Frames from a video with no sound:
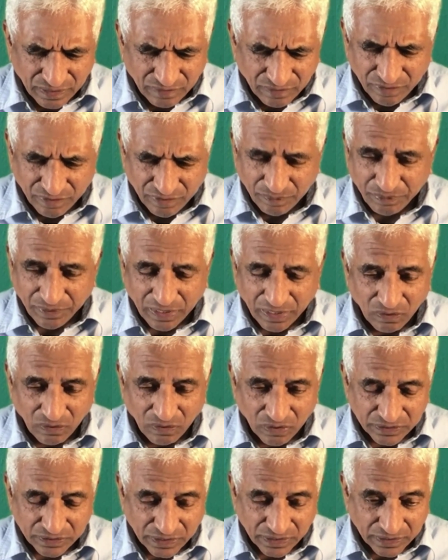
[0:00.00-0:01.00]
We pray,
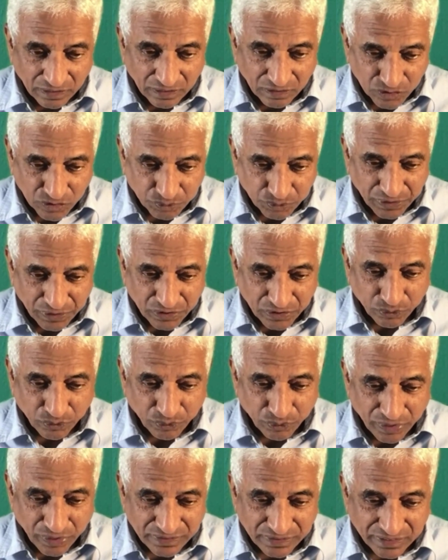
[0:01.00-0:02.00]
Lord, that you'll speak to
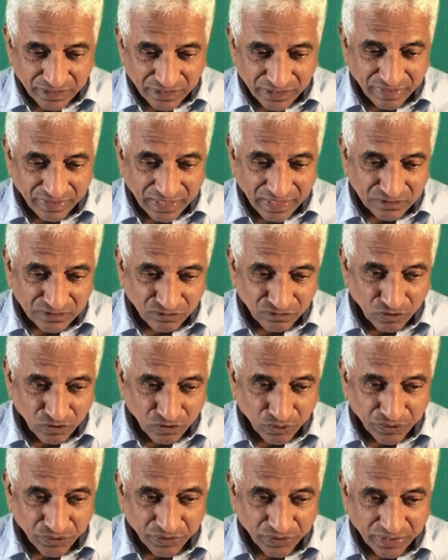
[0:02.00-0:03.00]
us even as we
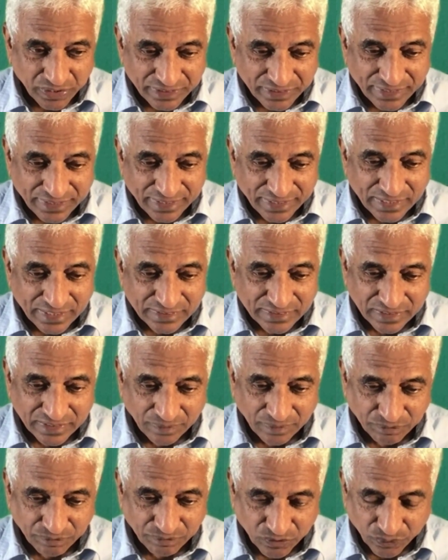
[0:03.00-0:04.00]
look into Ezekiel
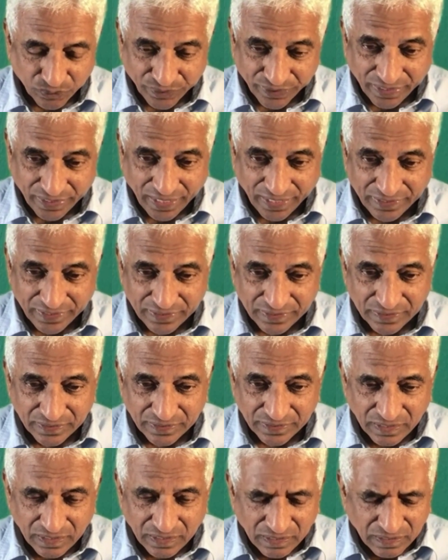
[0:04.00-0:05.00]
chapter 29.
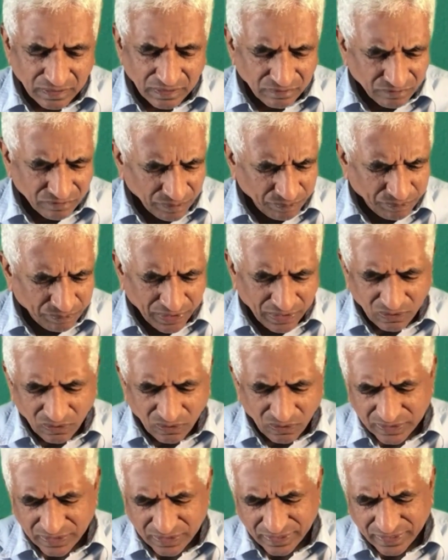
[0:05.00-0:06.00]
We pray,
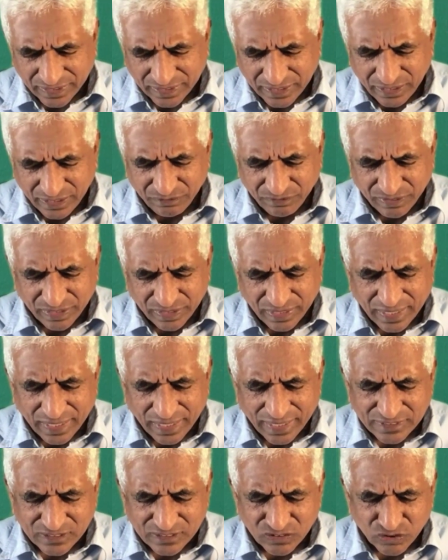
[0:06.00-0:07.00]
Lord, that even
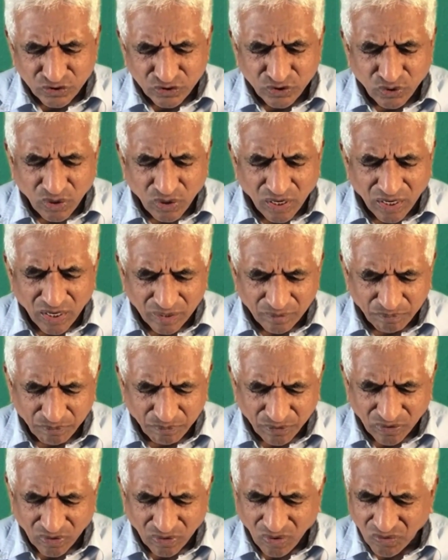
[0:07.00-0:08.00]
as you are
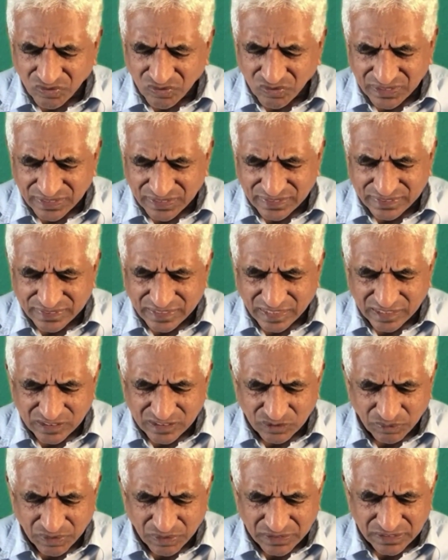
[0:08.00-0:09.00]
pronouncing
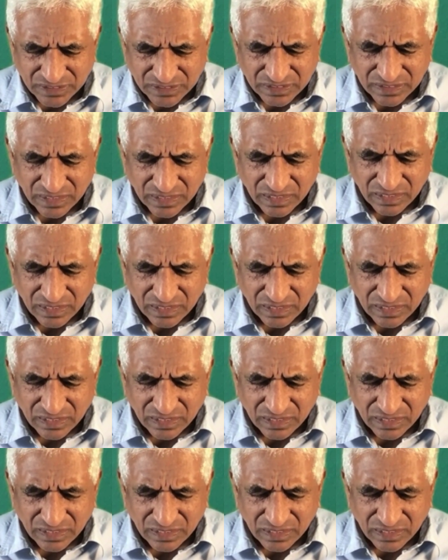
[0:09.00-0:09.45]
judgments